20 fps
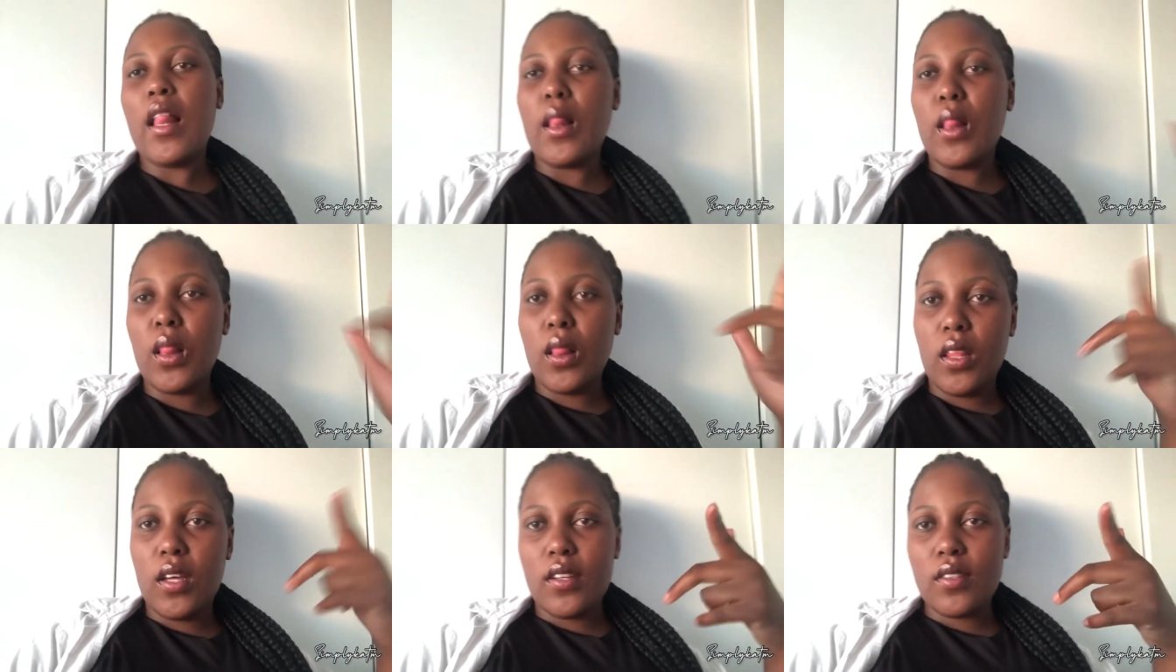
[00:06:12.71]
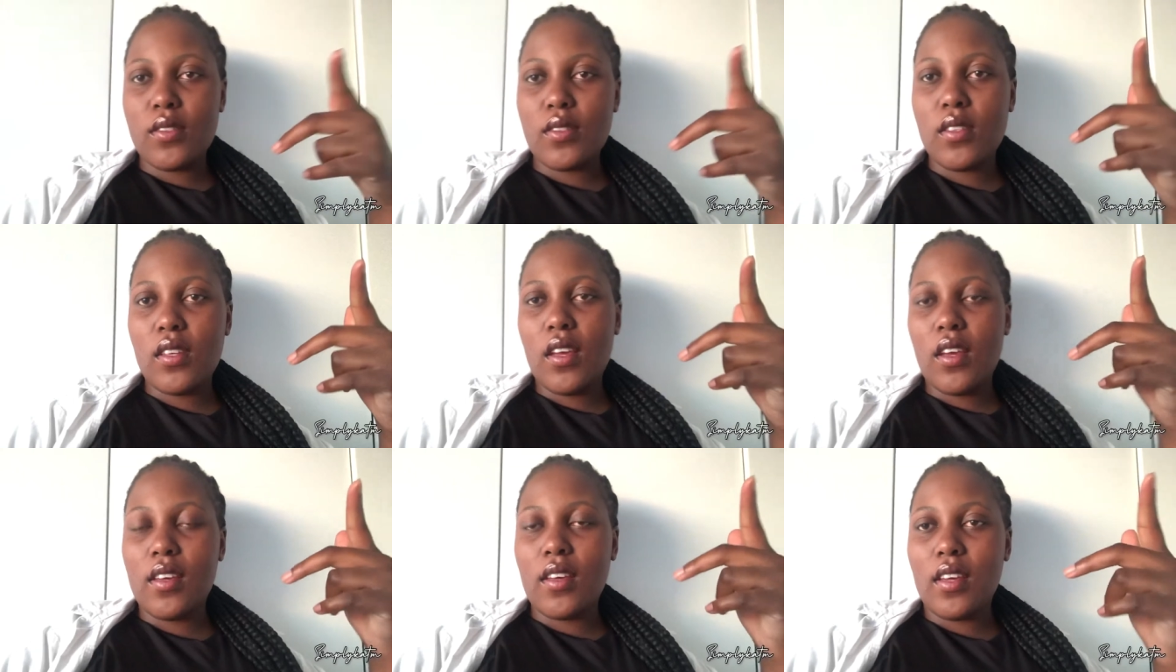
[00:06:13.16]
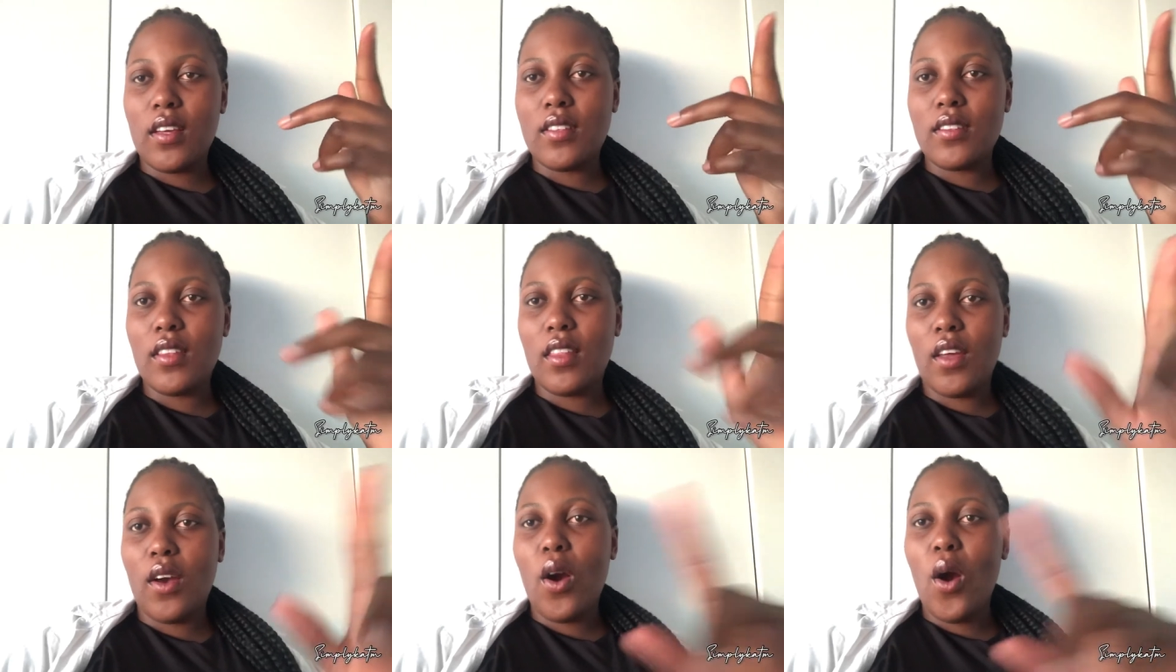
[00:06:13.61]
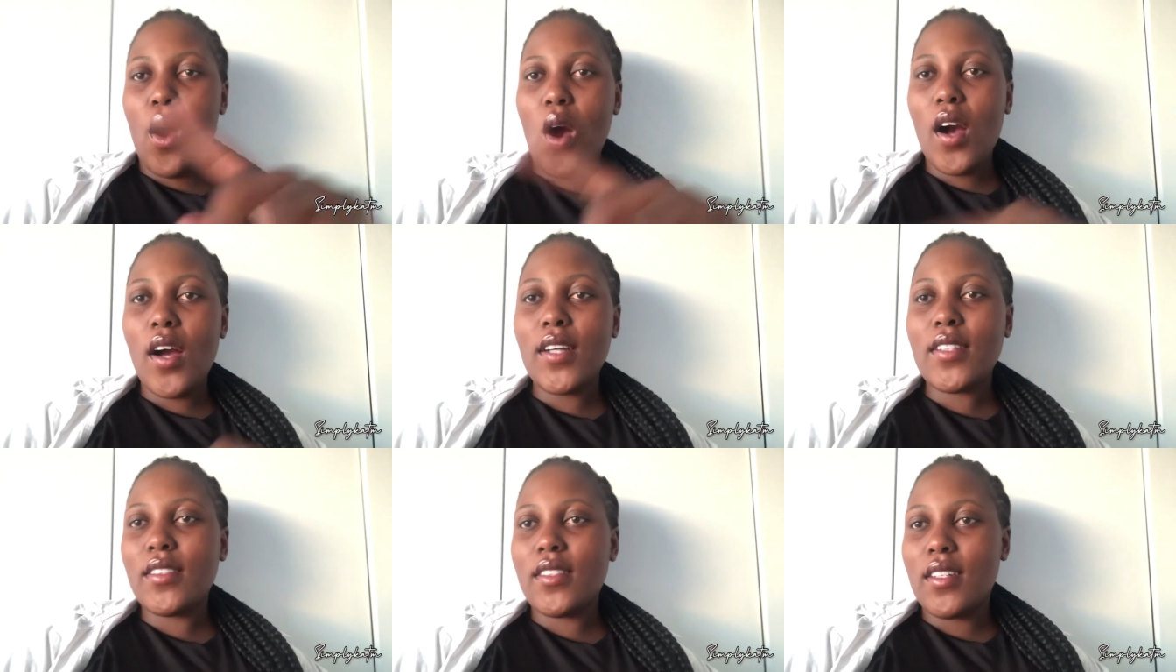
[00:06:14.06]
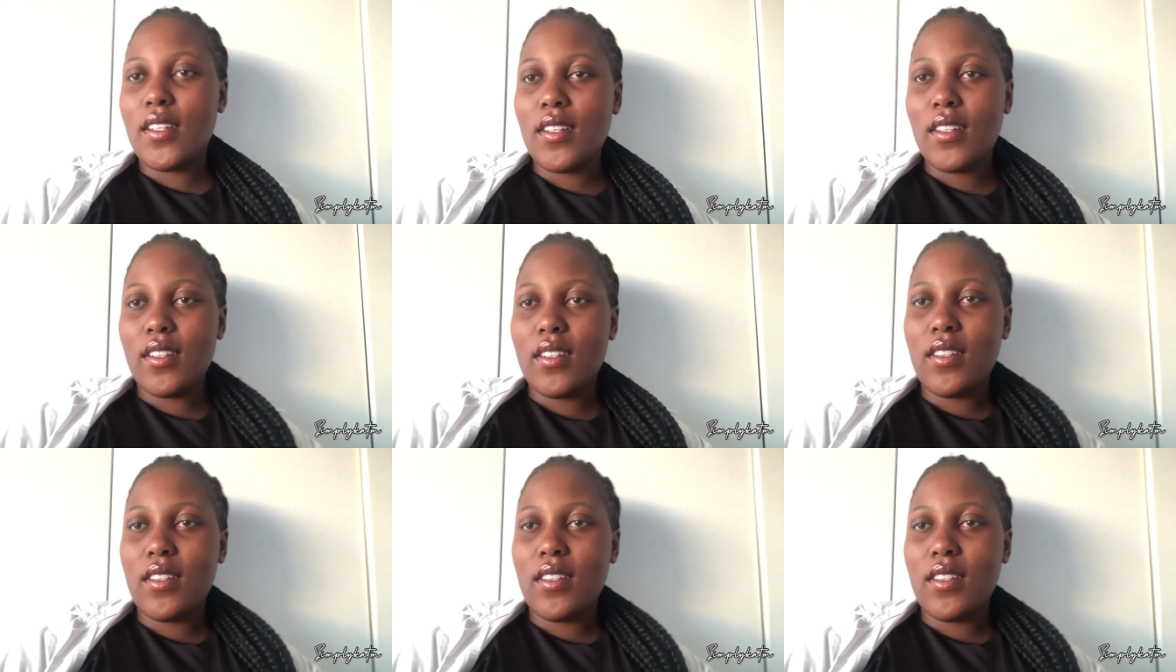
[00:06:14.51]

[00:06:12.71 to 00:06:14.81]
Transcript: let's get the order